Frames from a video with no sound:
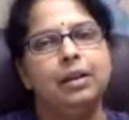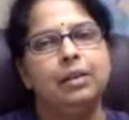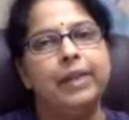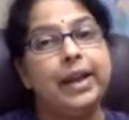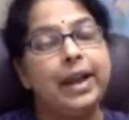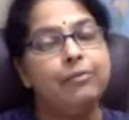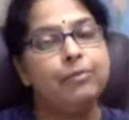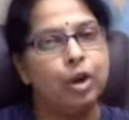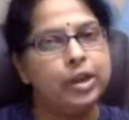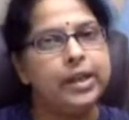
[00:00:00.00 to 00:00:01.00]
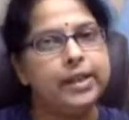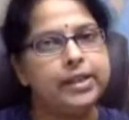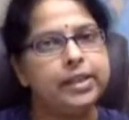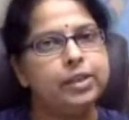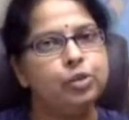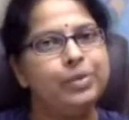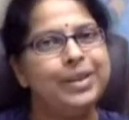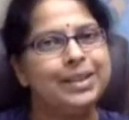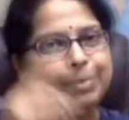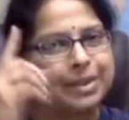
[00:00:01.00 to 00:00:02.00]
where I have modulated it to
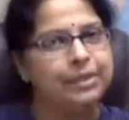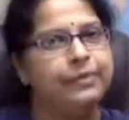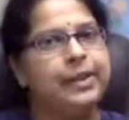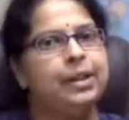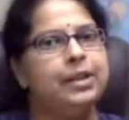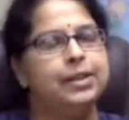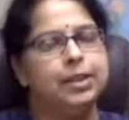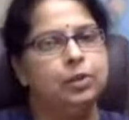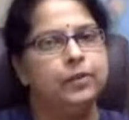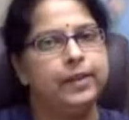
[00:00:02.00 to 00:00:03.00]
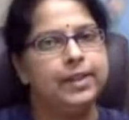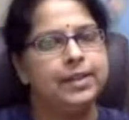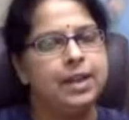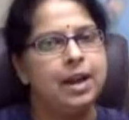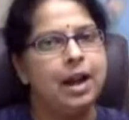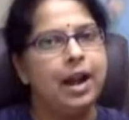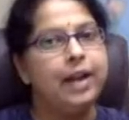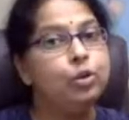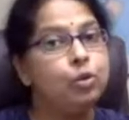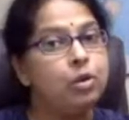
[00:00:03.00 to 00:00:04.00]
be specifically 0 phase, I
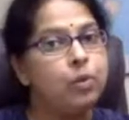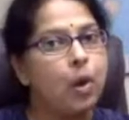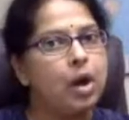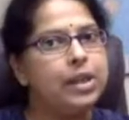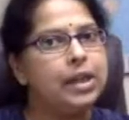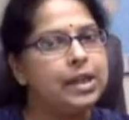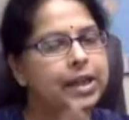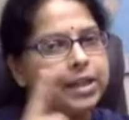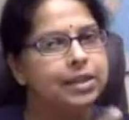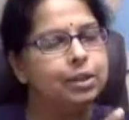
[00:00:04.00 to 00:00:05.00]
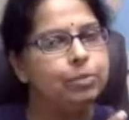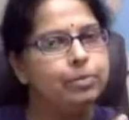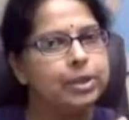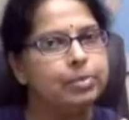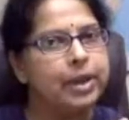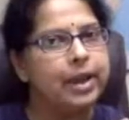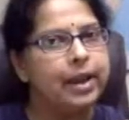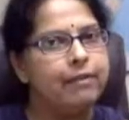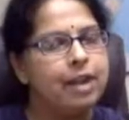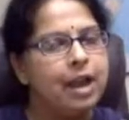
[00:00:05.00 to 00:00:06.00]
don't want the laser to
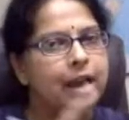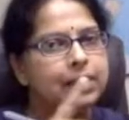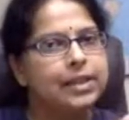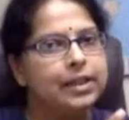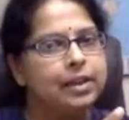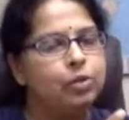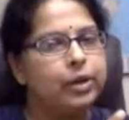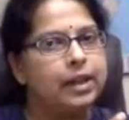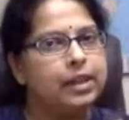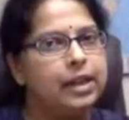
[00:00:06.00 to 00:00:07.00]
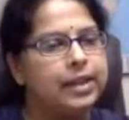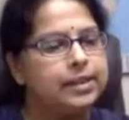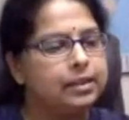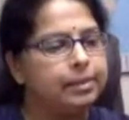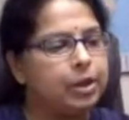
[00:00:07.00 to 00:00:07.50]
misbehave and say that, okay, the laser,